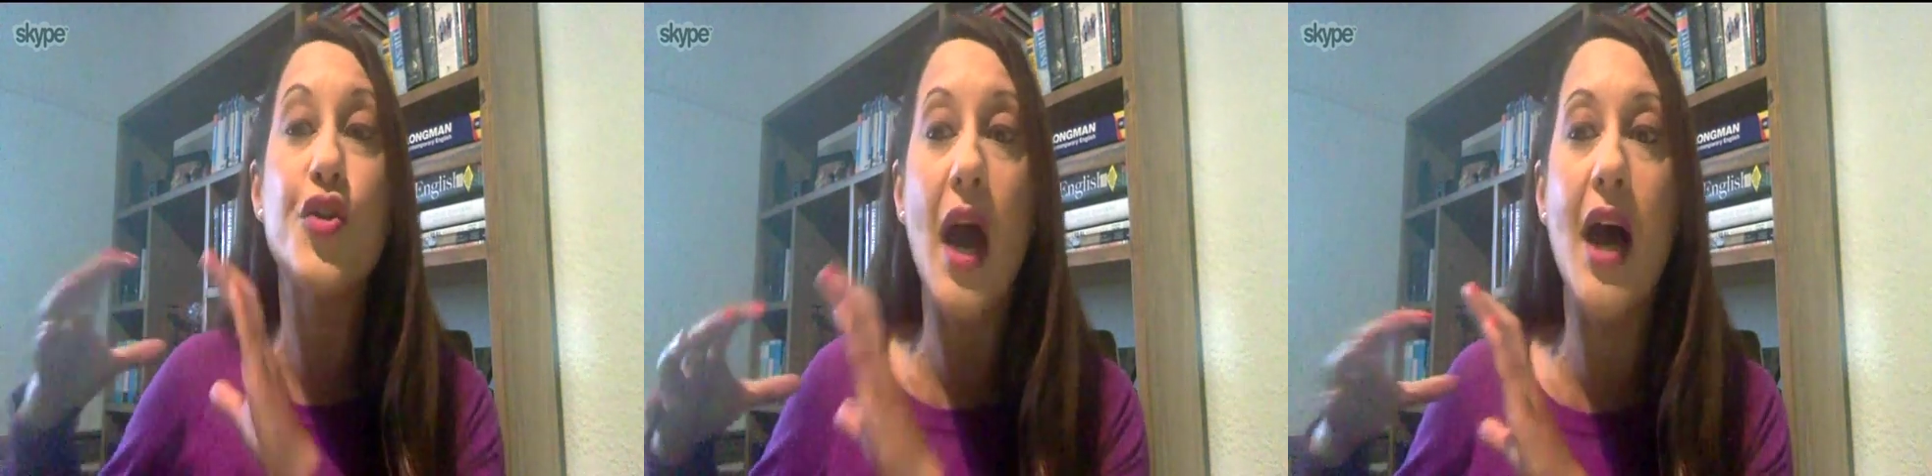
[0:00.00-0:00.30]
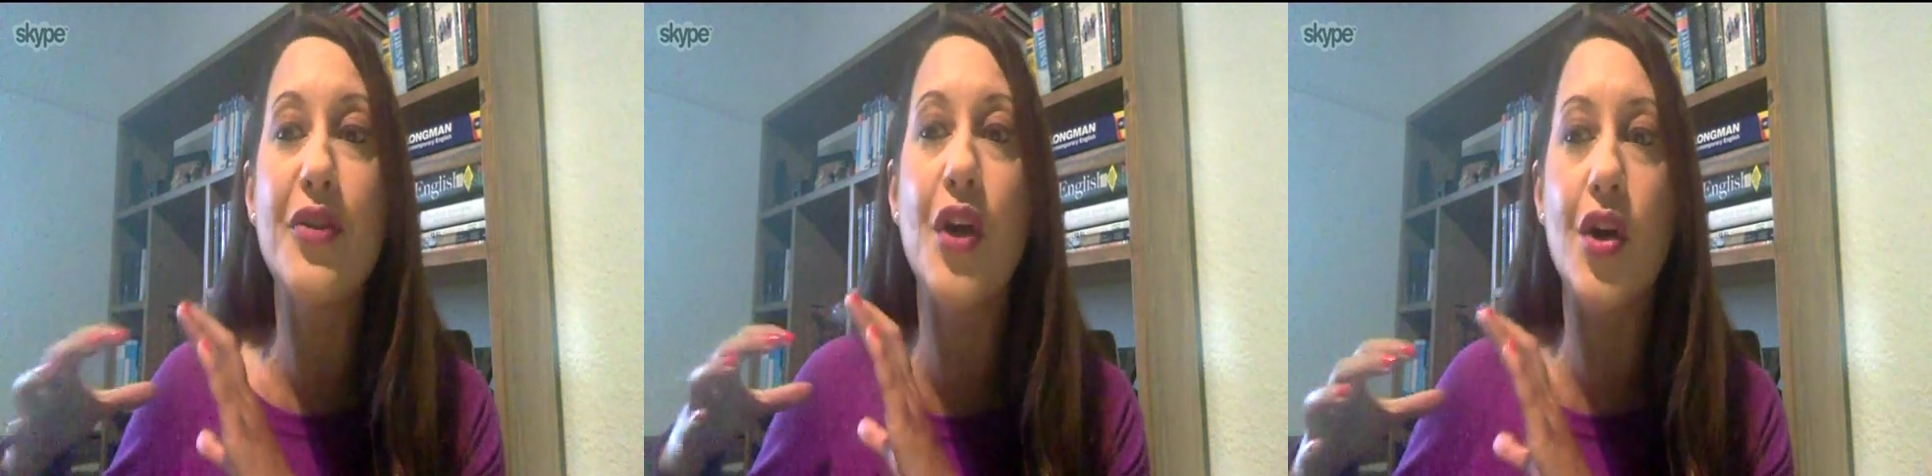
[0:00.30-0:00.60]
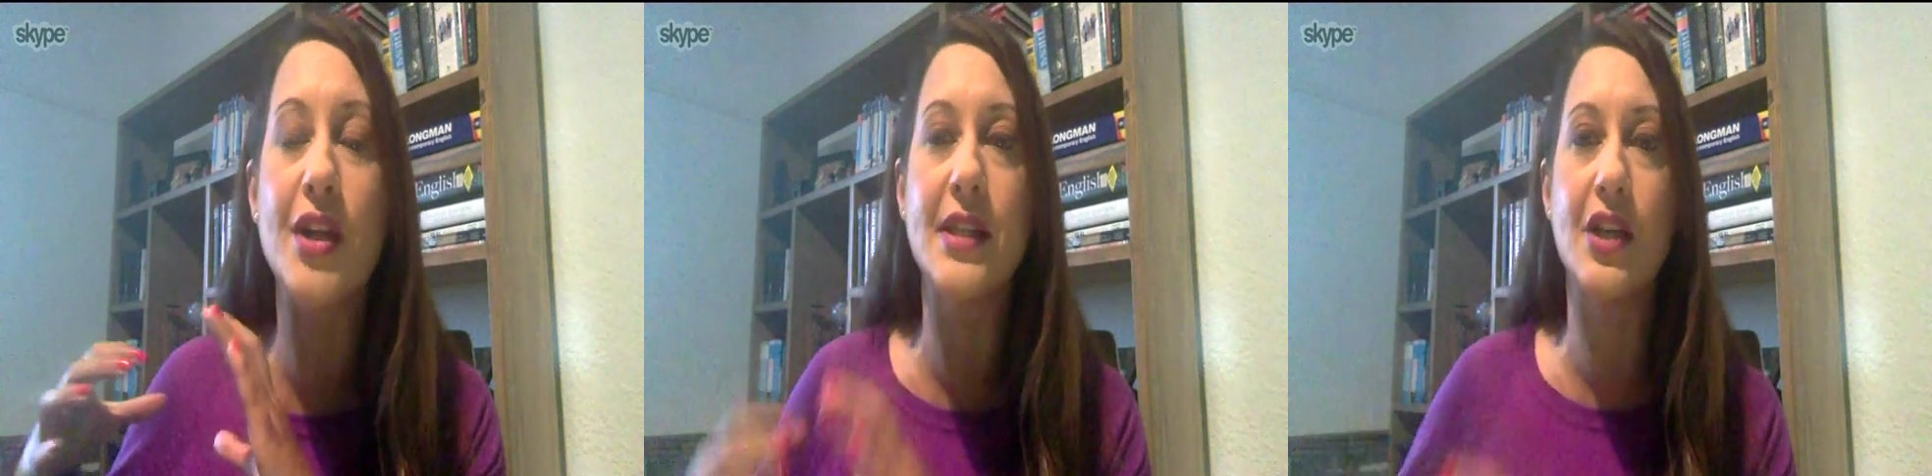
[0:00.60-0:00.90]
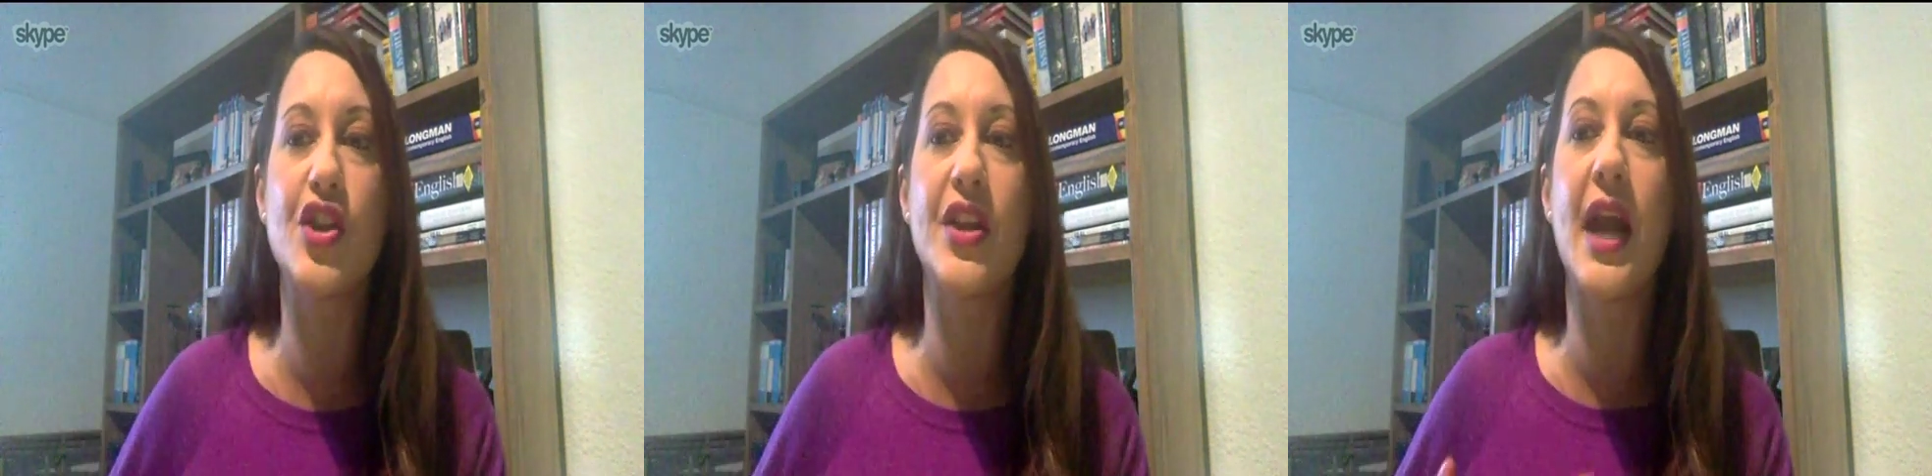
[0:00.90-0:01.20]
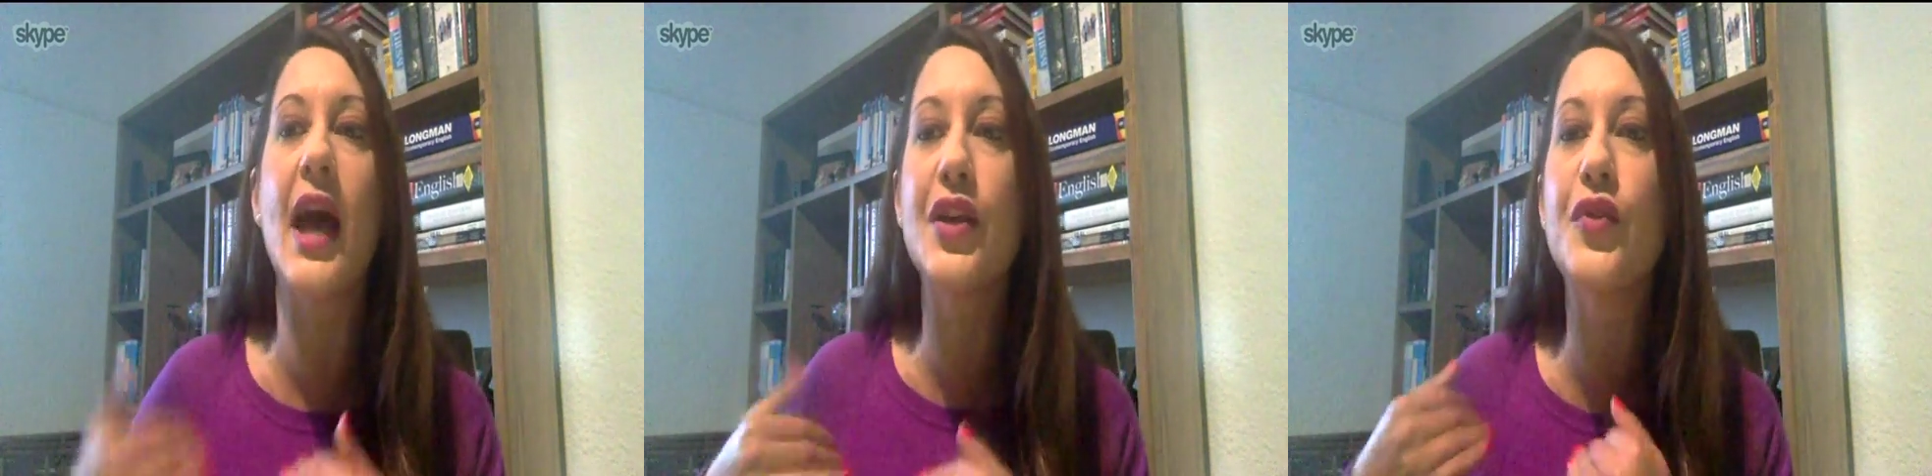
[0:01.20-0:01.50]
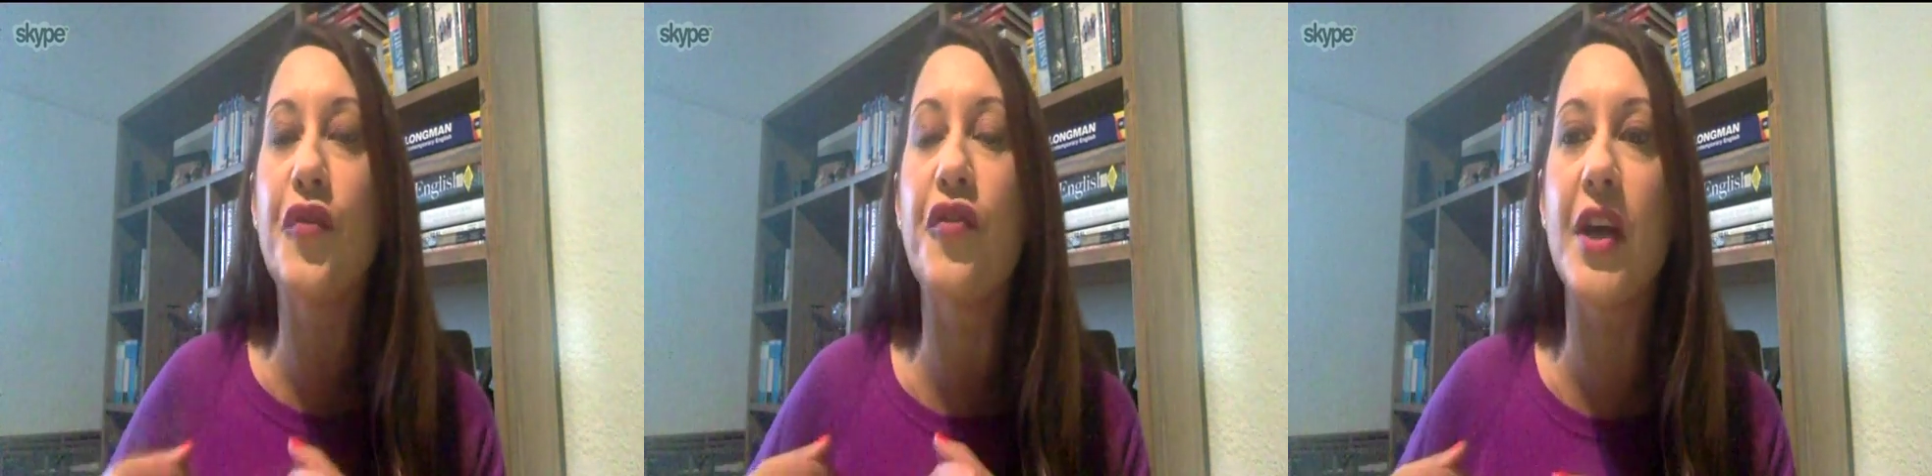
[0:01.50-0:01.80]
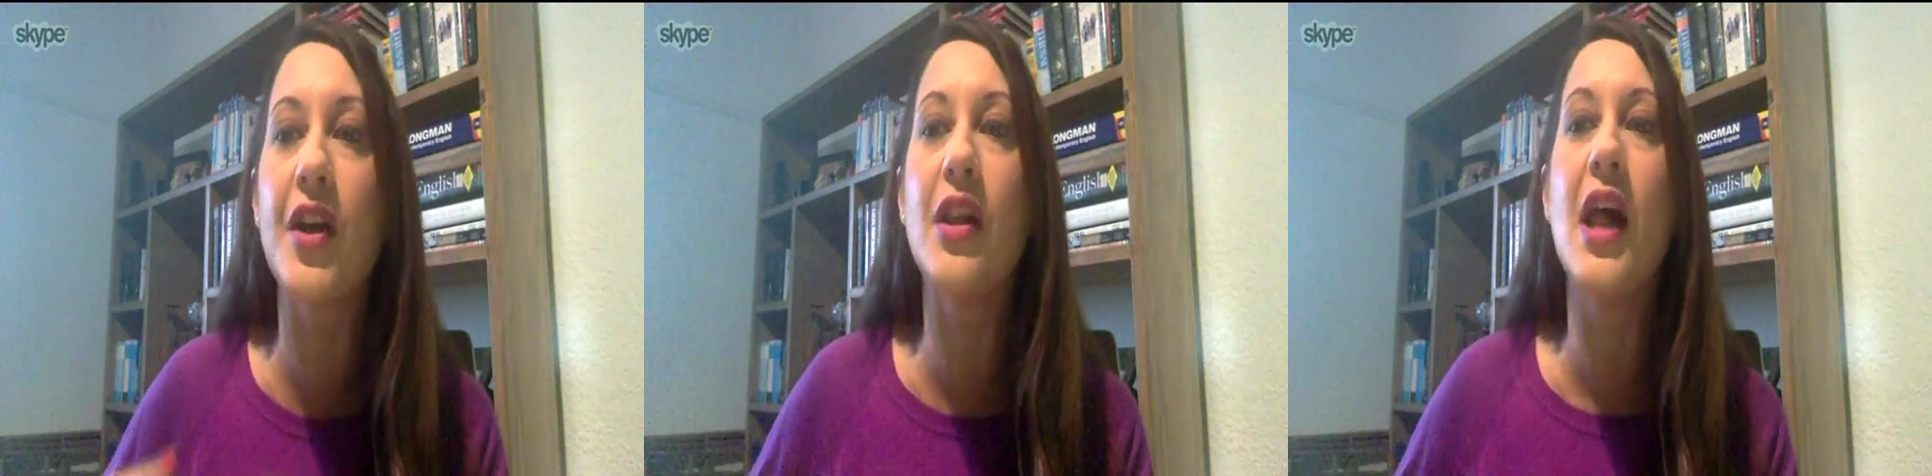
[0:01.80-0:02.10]
throughout the crossing so that I could
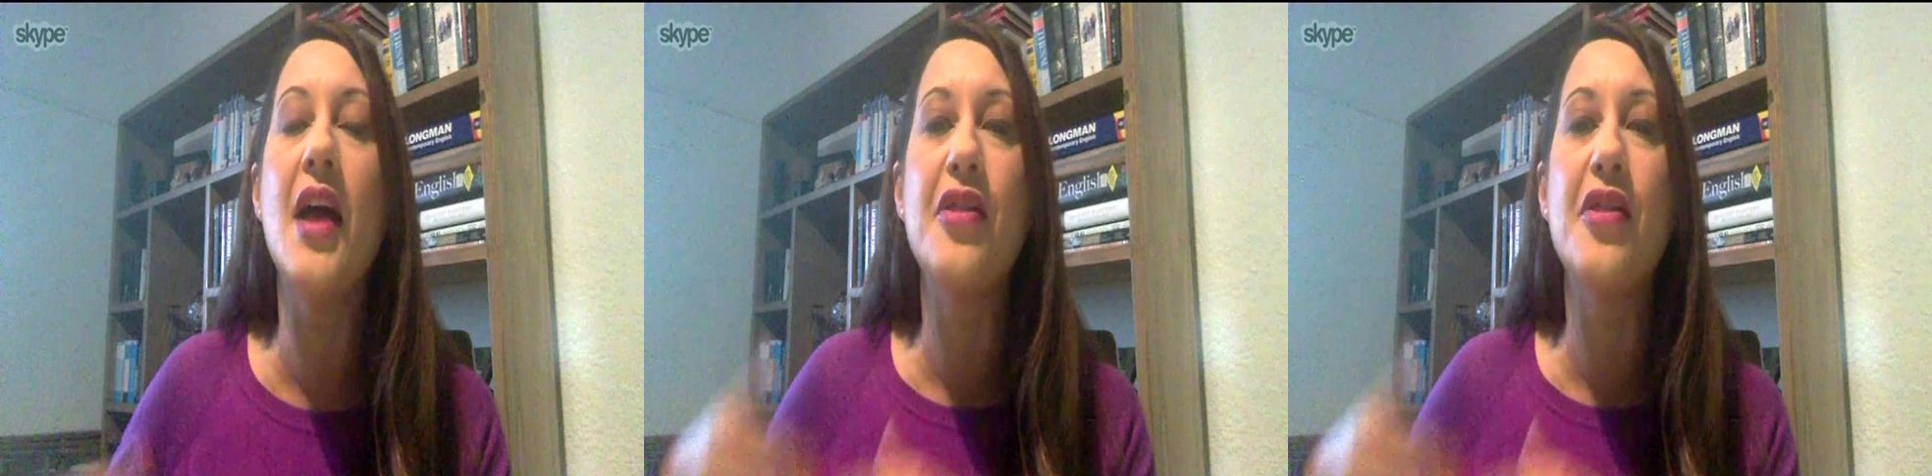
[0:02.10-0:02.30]
feel